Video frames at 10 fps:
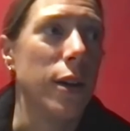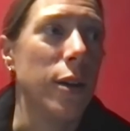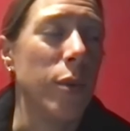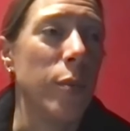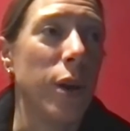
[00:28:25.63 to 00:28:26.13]

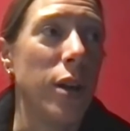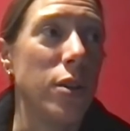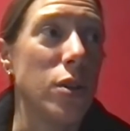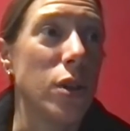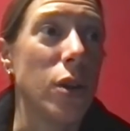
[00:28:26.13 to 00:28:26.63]
We might
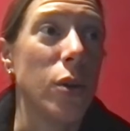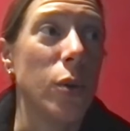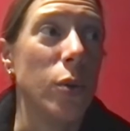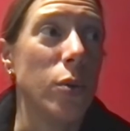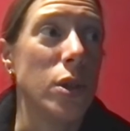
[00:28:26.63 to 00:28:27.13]
just
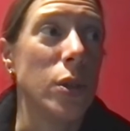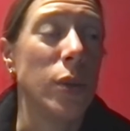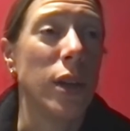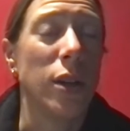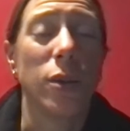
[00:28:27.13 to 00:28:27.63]
go to
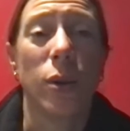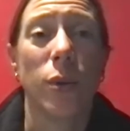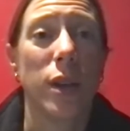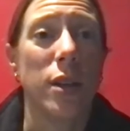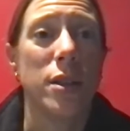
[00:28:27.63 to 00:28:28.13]
like a
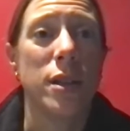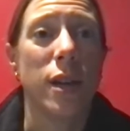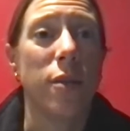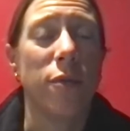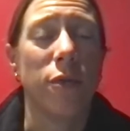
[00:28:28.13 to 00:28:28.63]
low-key
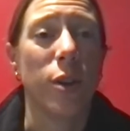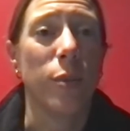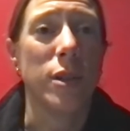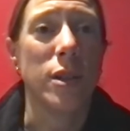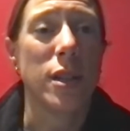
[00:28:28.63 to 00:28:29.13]
design firm
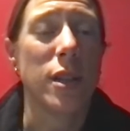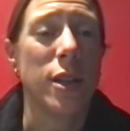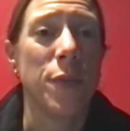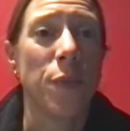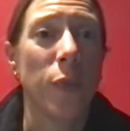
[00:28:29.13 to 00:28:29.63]
and
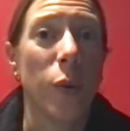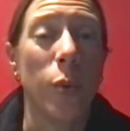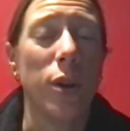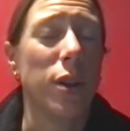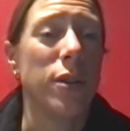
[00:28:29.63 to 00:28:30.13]
see
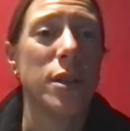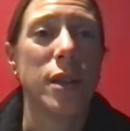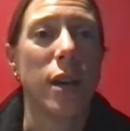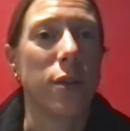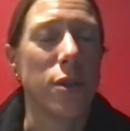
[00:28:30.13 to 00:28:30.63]
what their
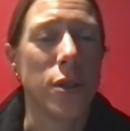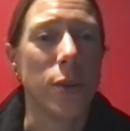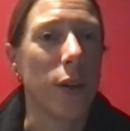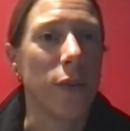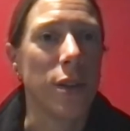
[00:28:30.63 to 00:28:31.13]
designers do
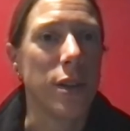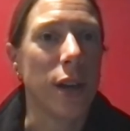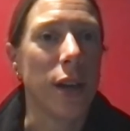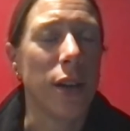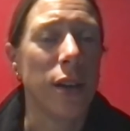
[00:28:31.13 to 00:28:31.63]
every
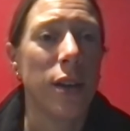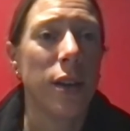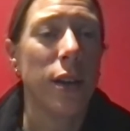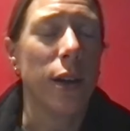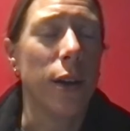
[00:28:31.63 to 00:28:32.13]
day.
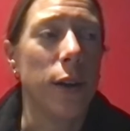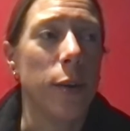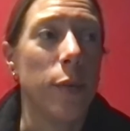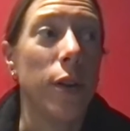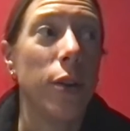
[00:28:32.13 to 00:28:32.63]

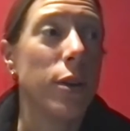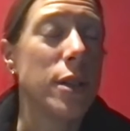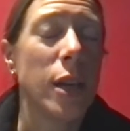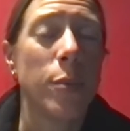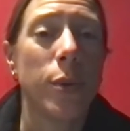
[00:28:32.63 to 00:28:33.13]
Another
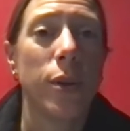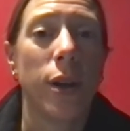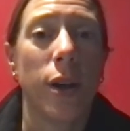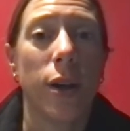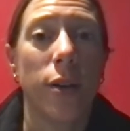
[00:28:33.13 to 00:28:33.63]
example
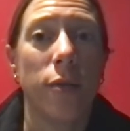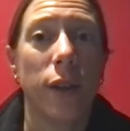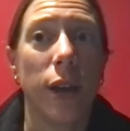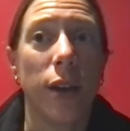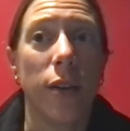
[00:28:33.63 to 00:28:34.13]
of
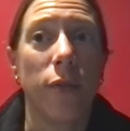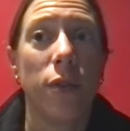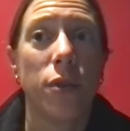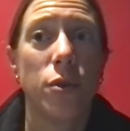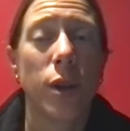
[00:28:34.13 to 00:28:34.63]
a
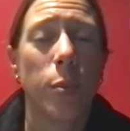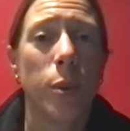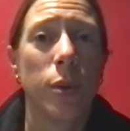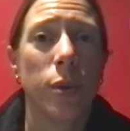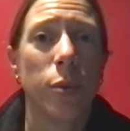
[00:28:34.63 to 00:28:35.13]
field trip
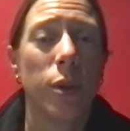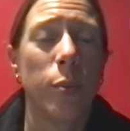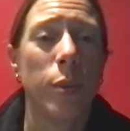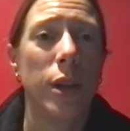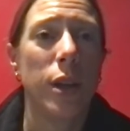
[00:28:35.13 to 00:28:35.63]
would
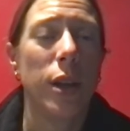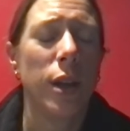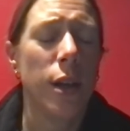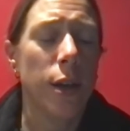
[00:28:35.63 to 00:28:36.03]
be